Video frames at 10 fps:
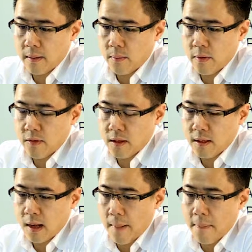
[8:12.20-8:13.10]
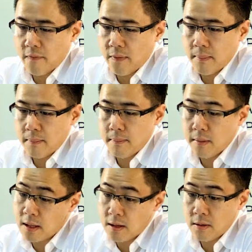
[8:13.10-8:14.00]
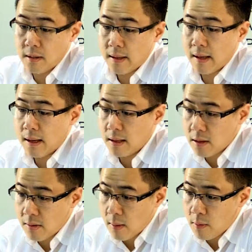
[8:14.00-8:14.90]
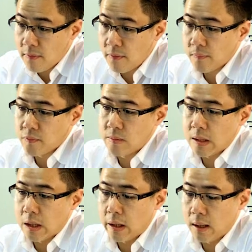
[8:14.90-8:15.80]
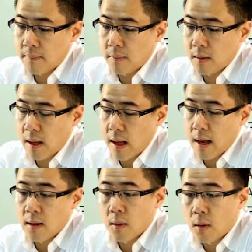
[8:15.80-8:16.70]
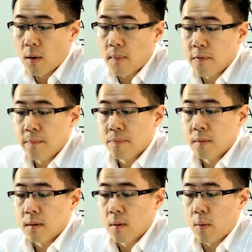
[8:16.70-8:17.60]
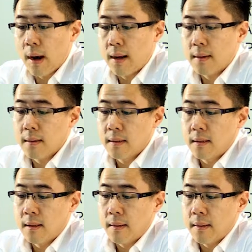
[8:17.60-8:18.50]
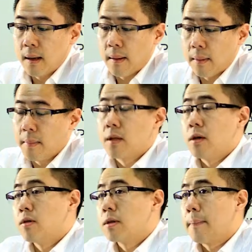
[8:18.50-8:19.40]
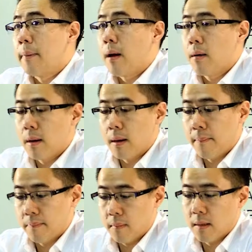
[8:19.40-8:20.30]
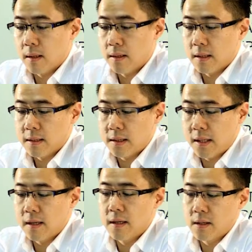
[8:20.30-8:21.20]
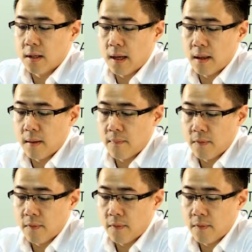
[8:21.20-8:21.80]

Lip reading: with the type of material that they interact with, and or the way the materials are sintered together.